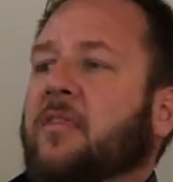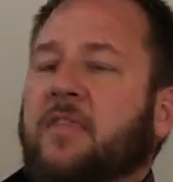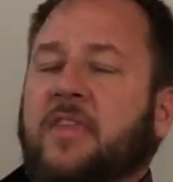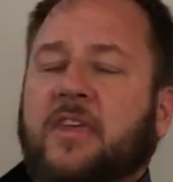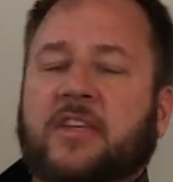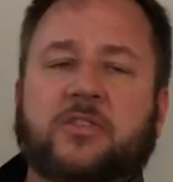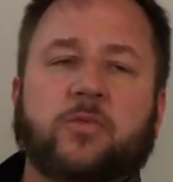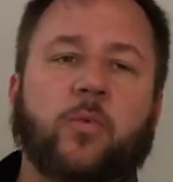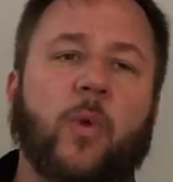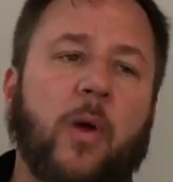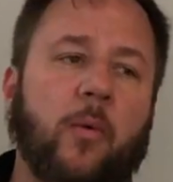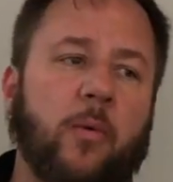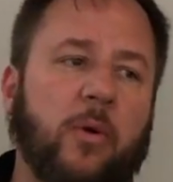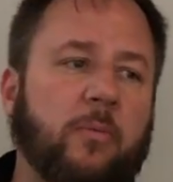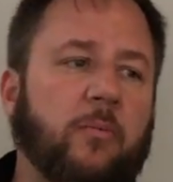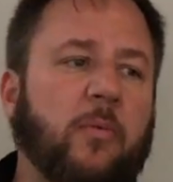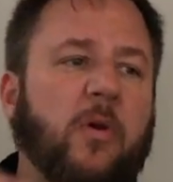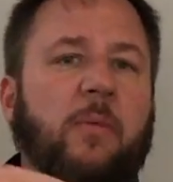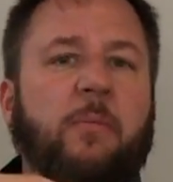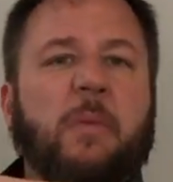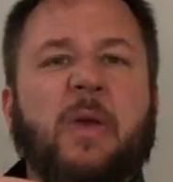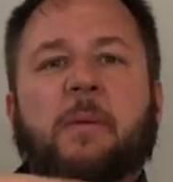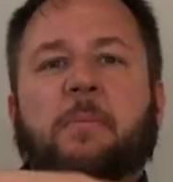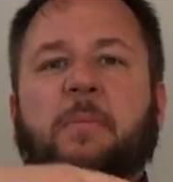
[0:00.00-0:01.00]
This way, when
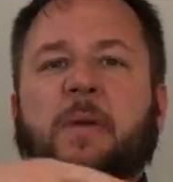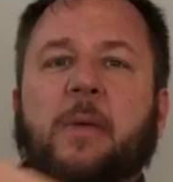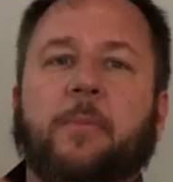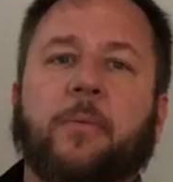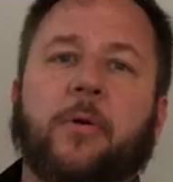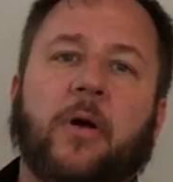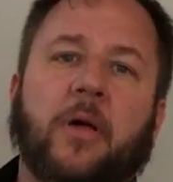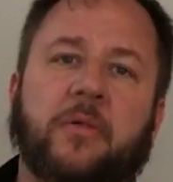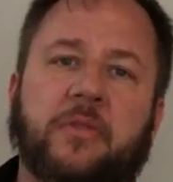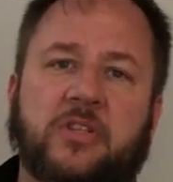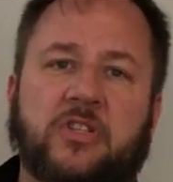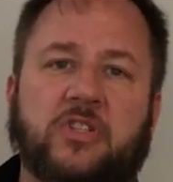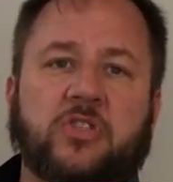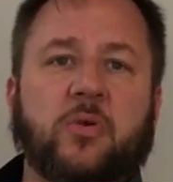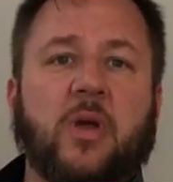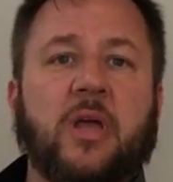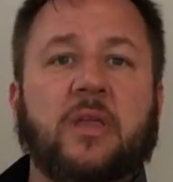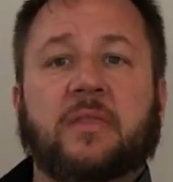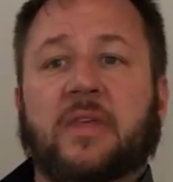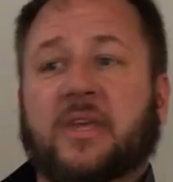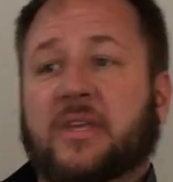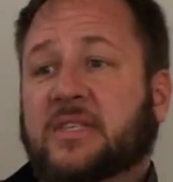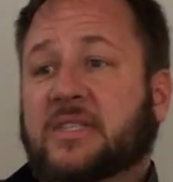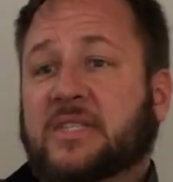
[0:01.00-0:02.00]
we meet people on the
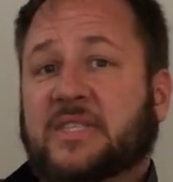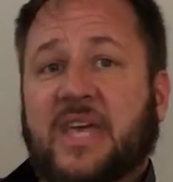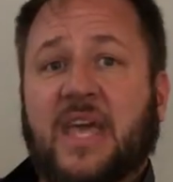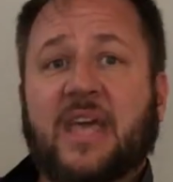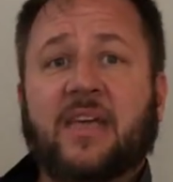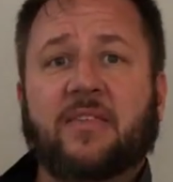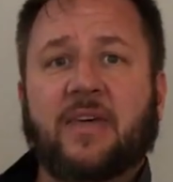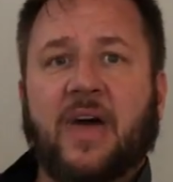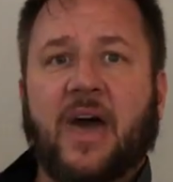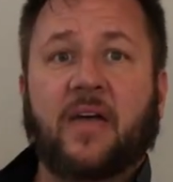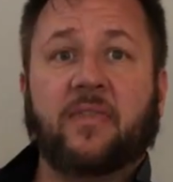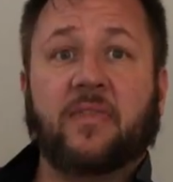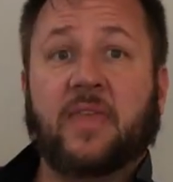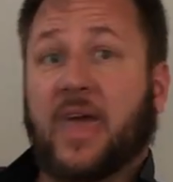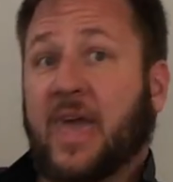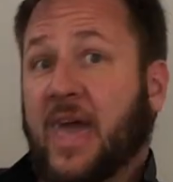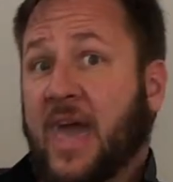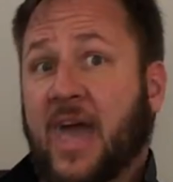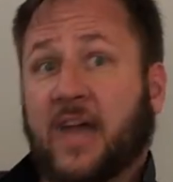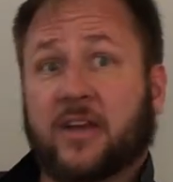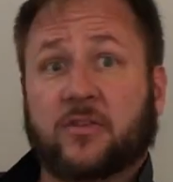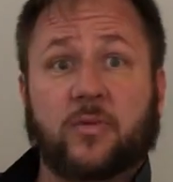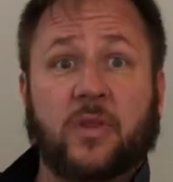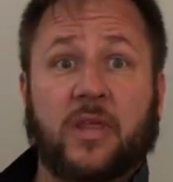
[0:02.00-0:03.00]
street and they say that and they
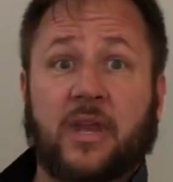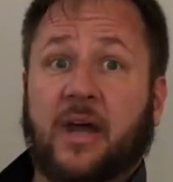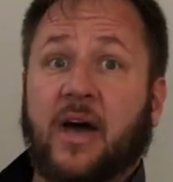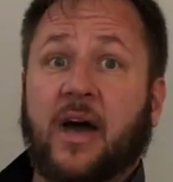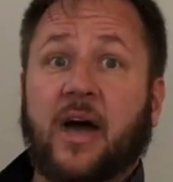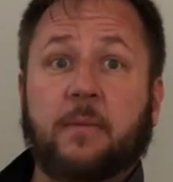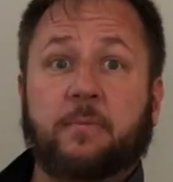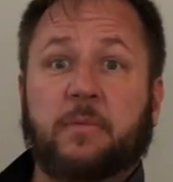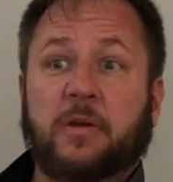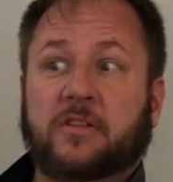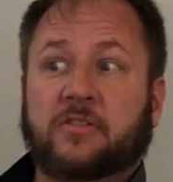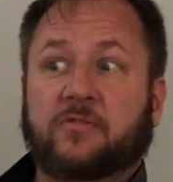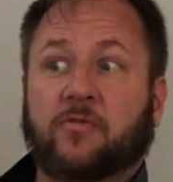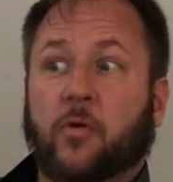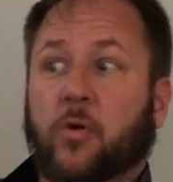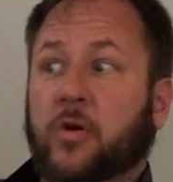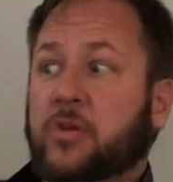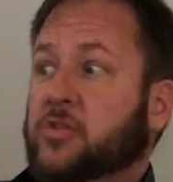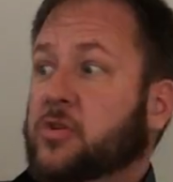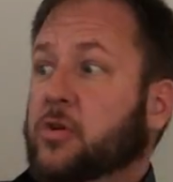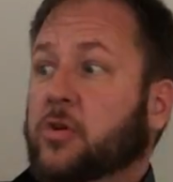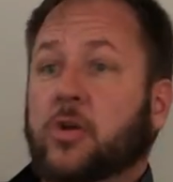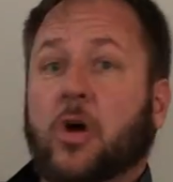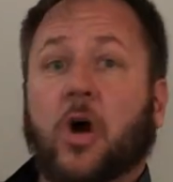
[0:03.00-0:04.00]
act with that high pitched
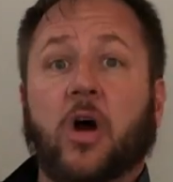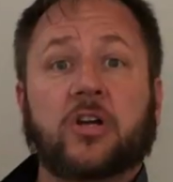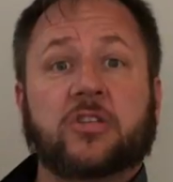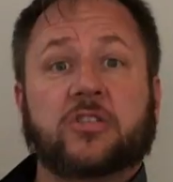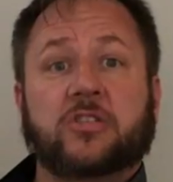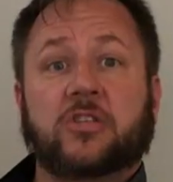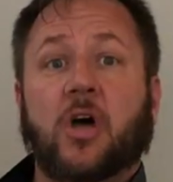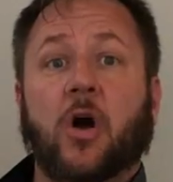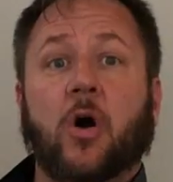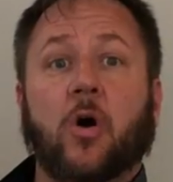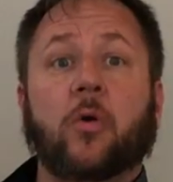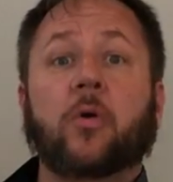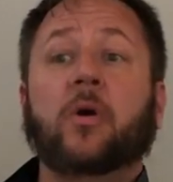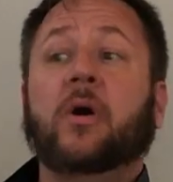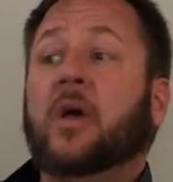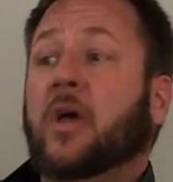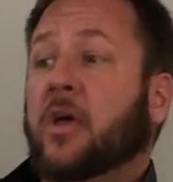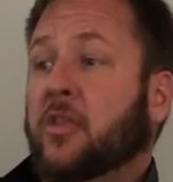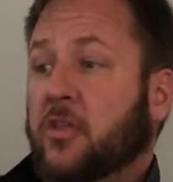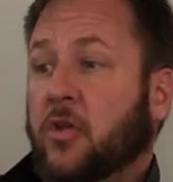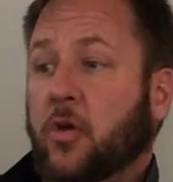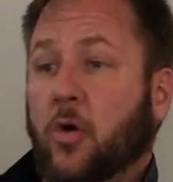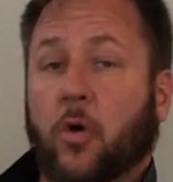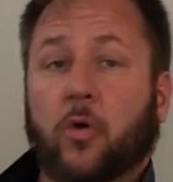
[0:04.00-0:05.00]
voice, your dogs know
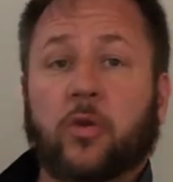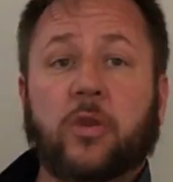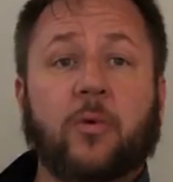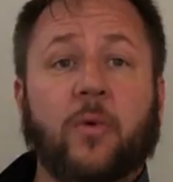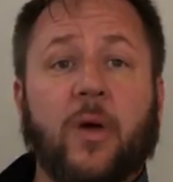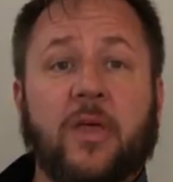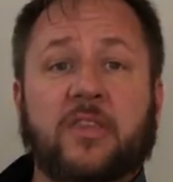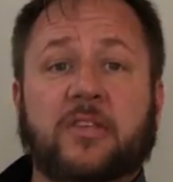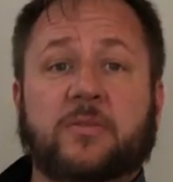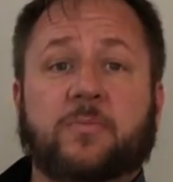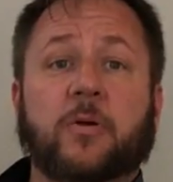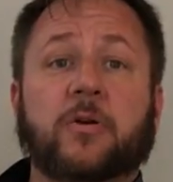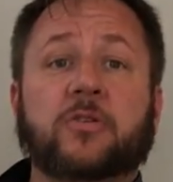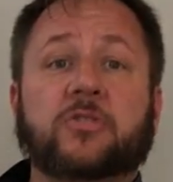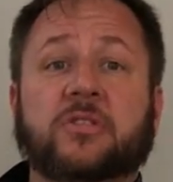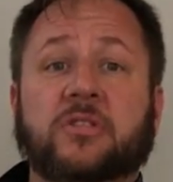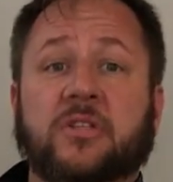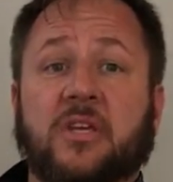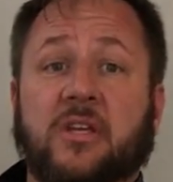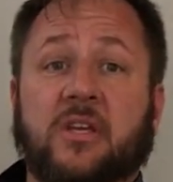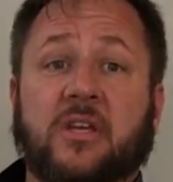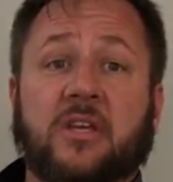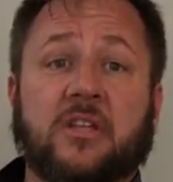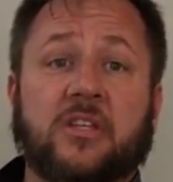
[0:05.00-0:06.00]
the only way this person
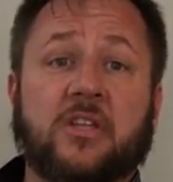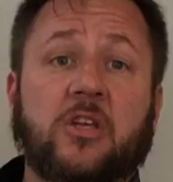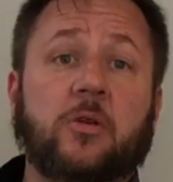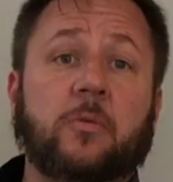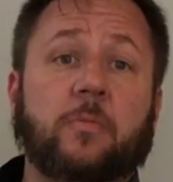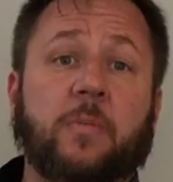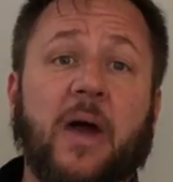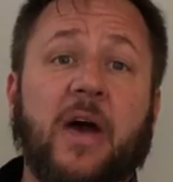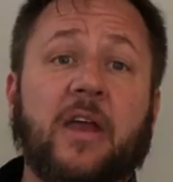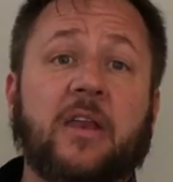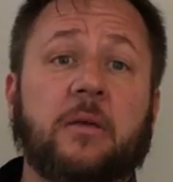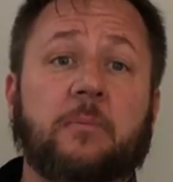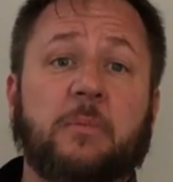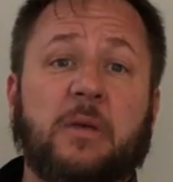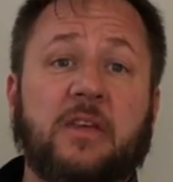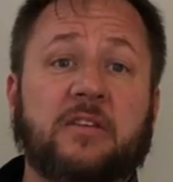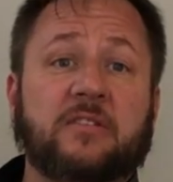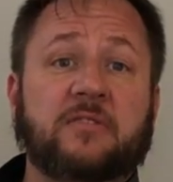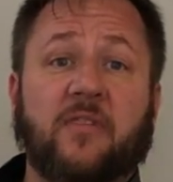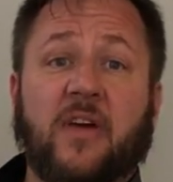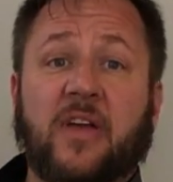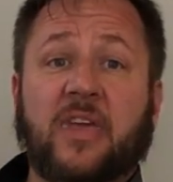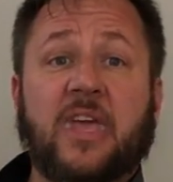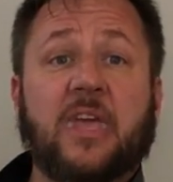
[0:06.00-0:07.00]
is going to continue petting me
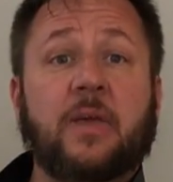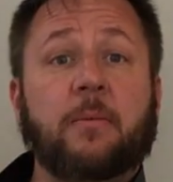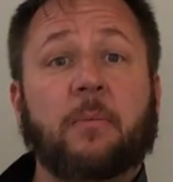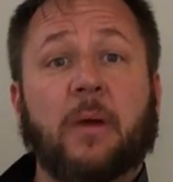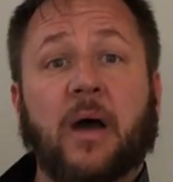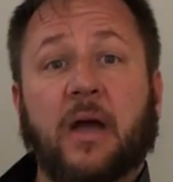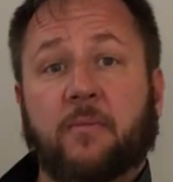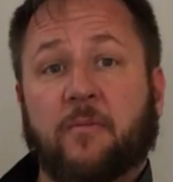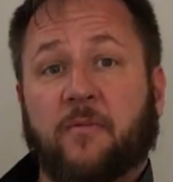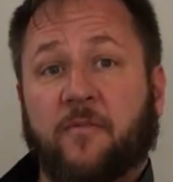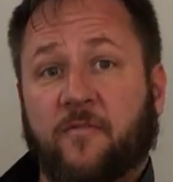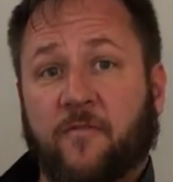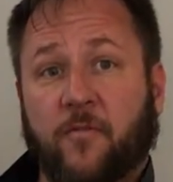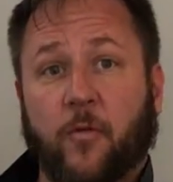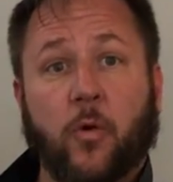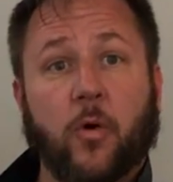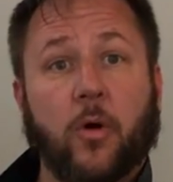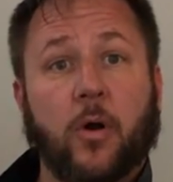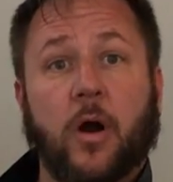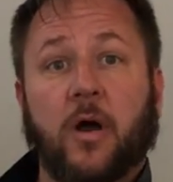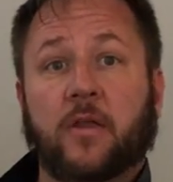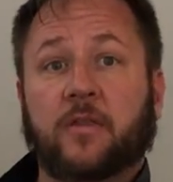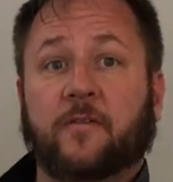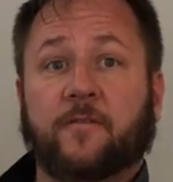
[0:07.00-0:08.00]
is if I keep my
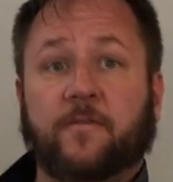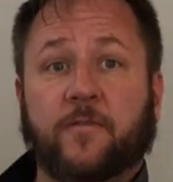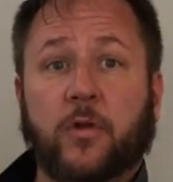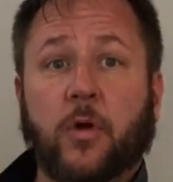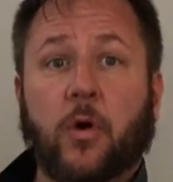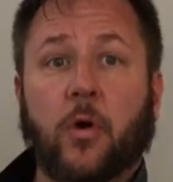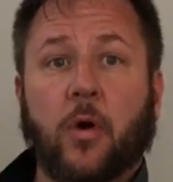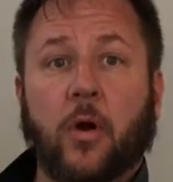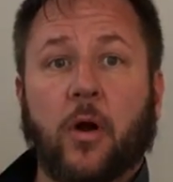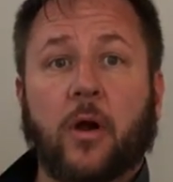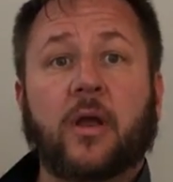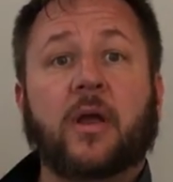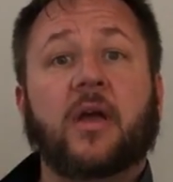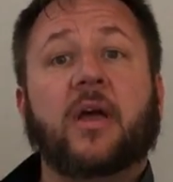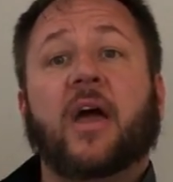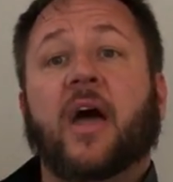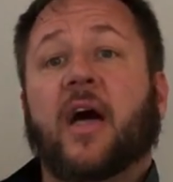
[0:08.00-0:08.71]
four on the floor.